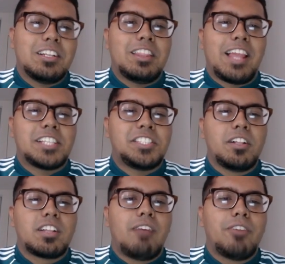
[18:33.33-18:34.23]
like
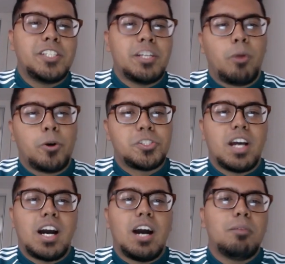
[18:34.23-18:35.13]
steel coverage in
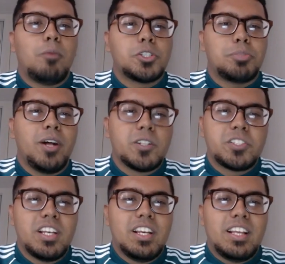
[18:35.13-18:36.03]
most
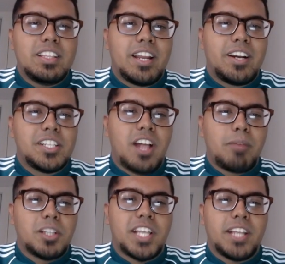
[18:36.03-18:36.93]
builds, there is
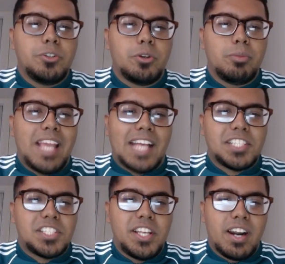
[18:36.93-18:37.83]
not much you can do to me.
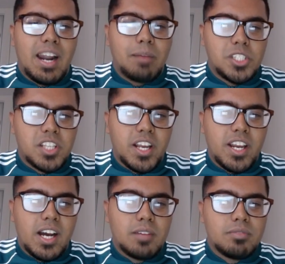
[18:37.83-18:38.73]
As here, I'm
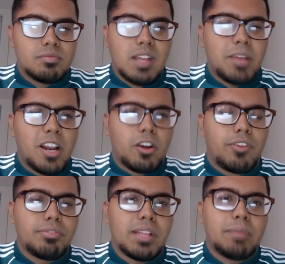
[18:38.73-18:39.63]
gonna go
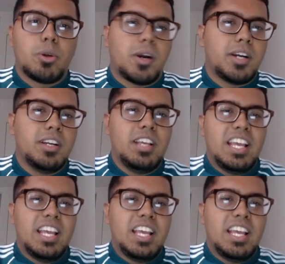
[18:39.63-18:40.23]
for a Flamethrower.